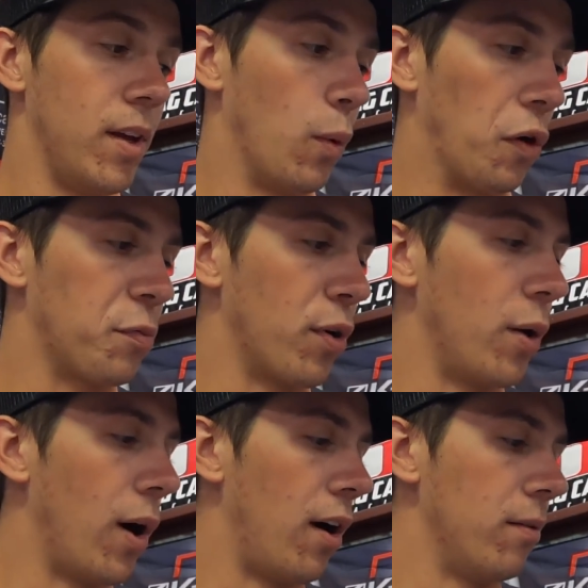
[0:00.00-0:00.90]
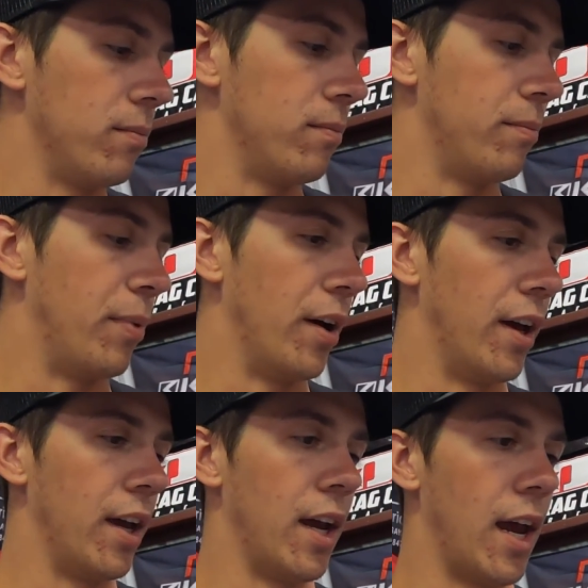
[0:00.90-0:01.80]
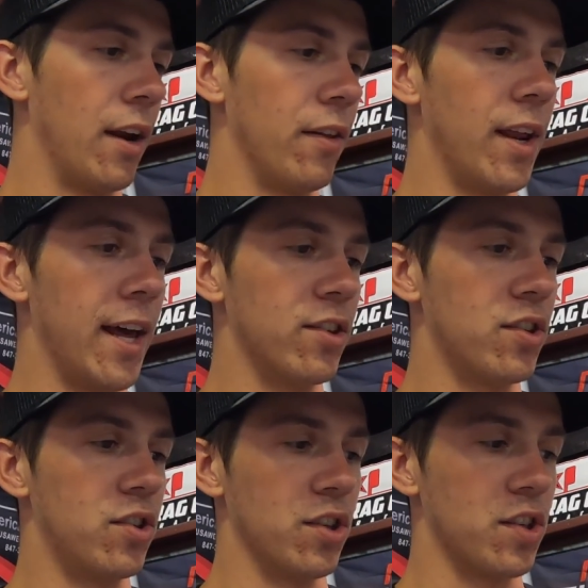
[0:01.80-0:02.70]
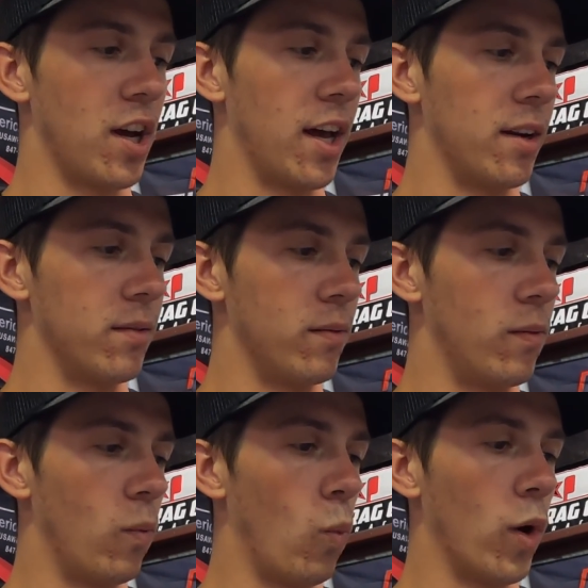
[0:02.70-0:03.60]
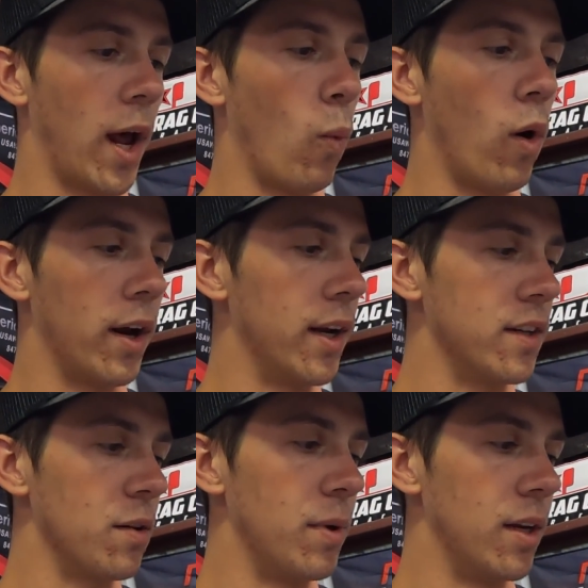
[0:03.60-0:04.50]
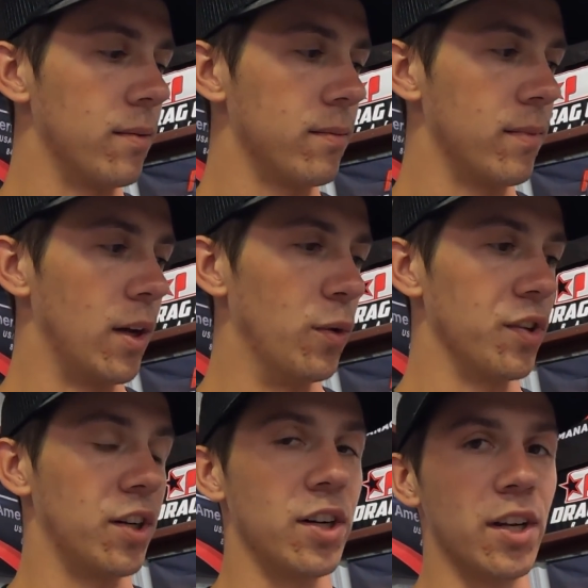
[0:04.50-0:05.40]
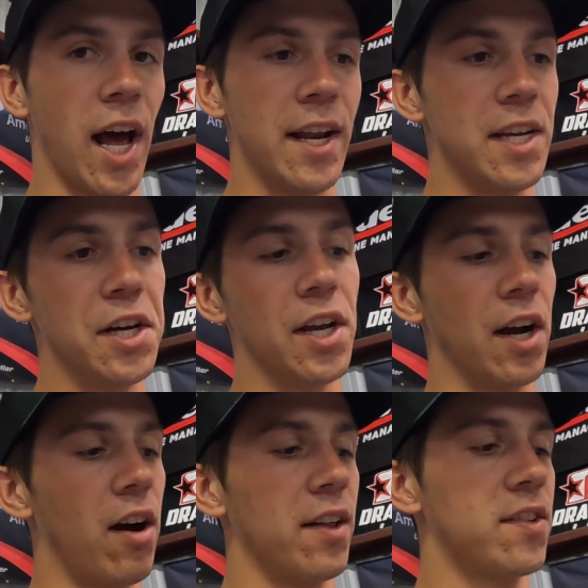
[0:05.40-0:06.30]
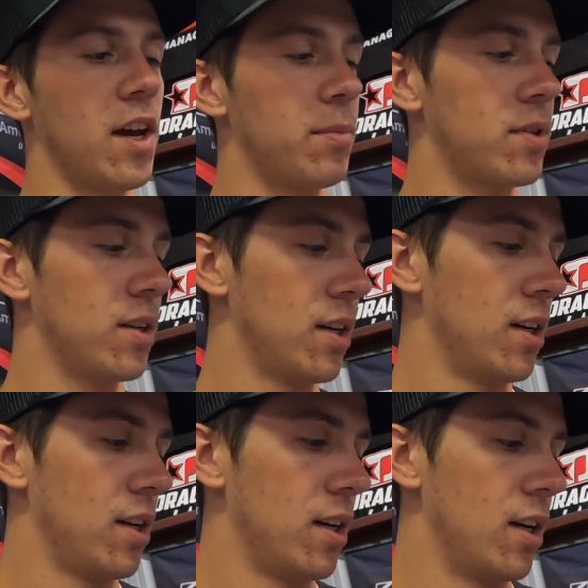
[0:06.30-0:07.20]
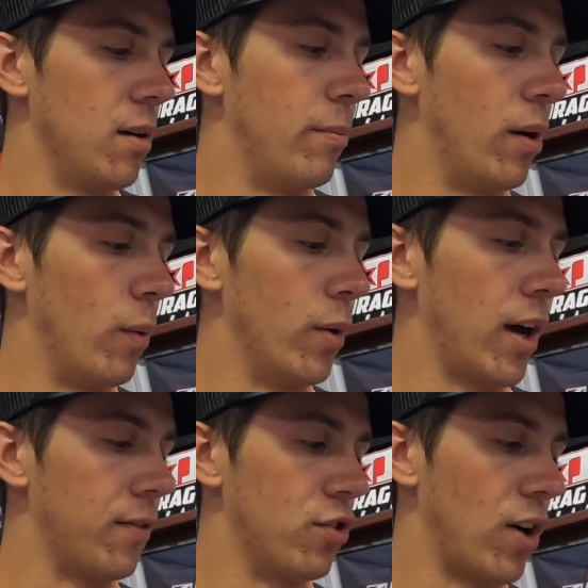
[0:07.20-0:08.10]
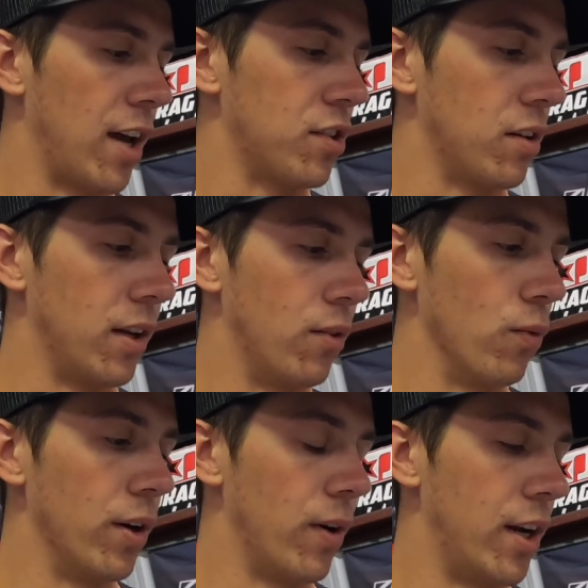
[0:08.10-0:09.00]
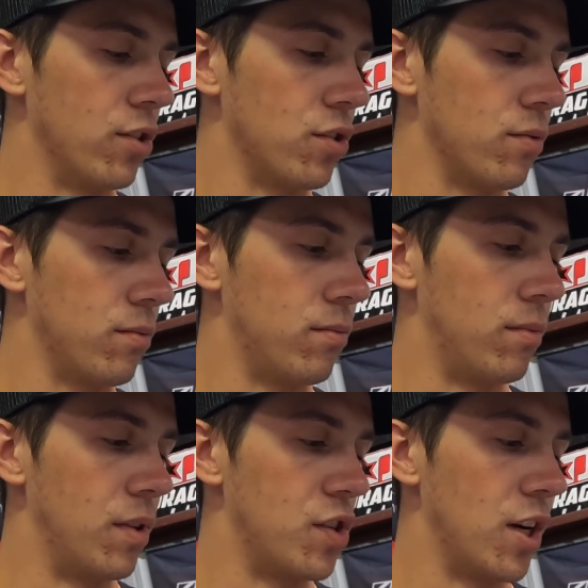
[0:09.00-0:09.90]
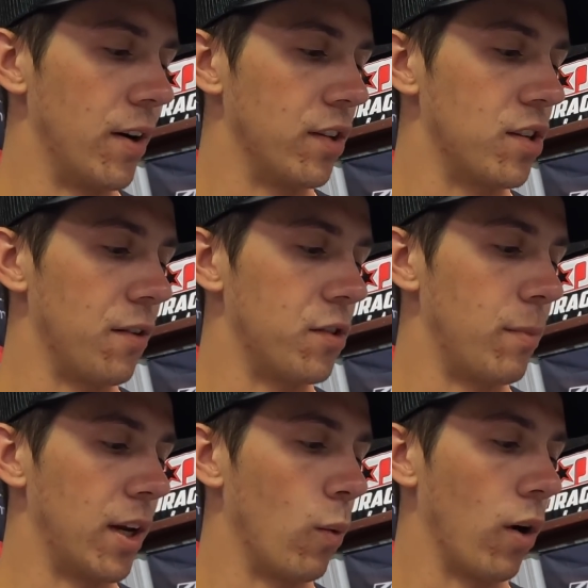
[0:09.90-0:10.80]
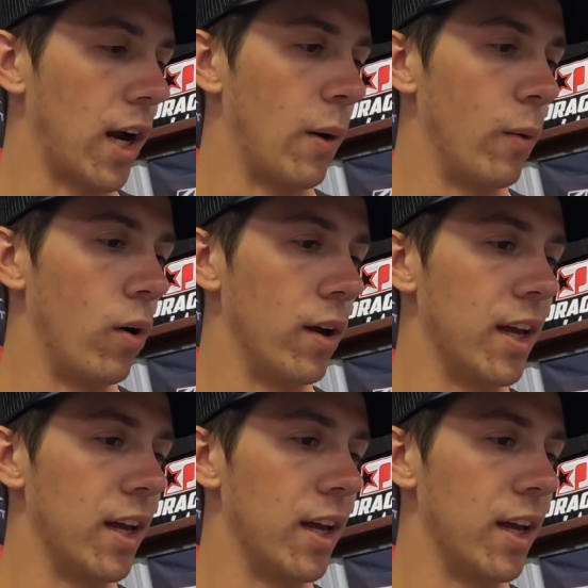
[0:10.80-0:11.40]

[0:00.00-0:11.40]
It worked pretty well, but end of the day, it's just not what I wanted it to be. It was a good idea and concept, but we would have to drastically rearrange the steering stuff to make it work how we want.